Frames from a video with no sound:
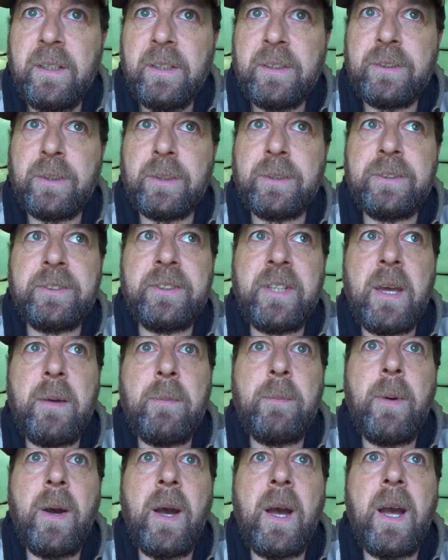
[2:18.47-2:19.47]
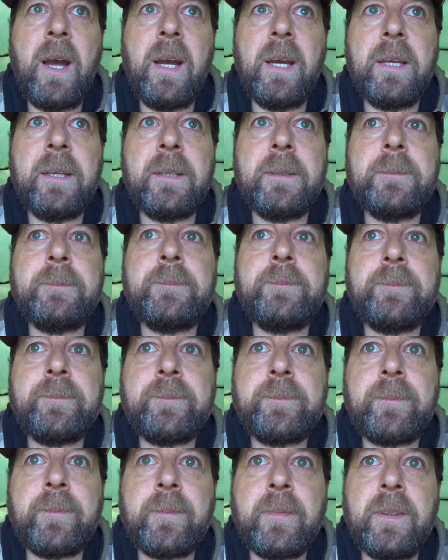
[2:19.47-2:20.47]
So I stepped back
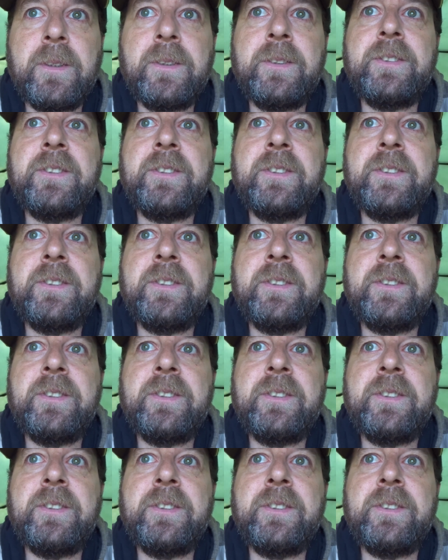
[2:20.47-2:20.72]
and